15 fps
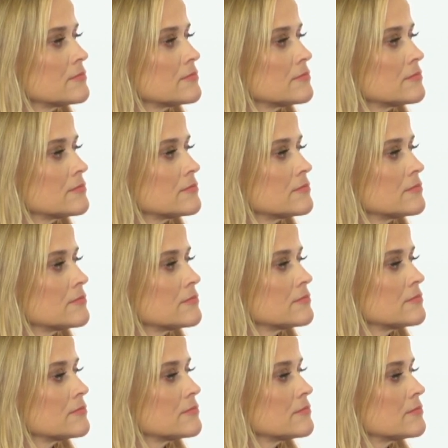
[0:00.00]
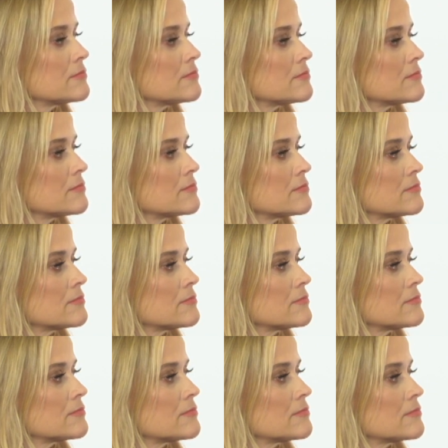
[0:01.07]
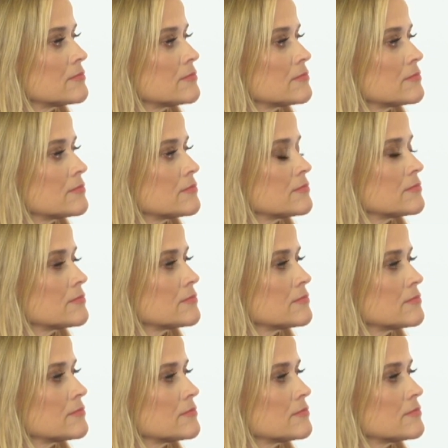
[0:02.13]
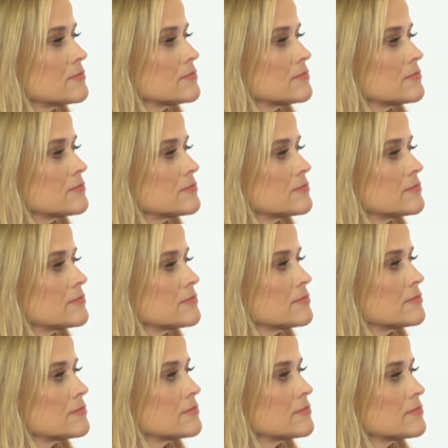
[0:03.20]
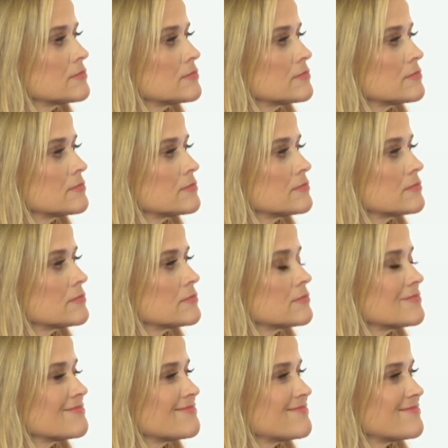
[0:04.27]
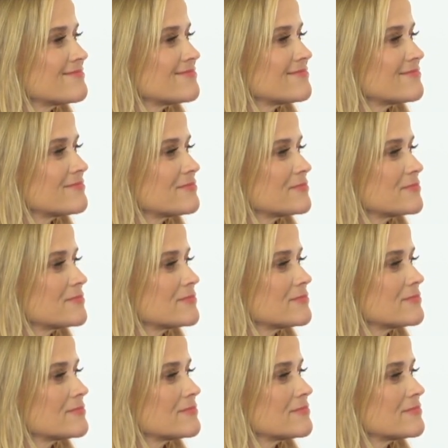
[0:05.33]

This person isn't speaking.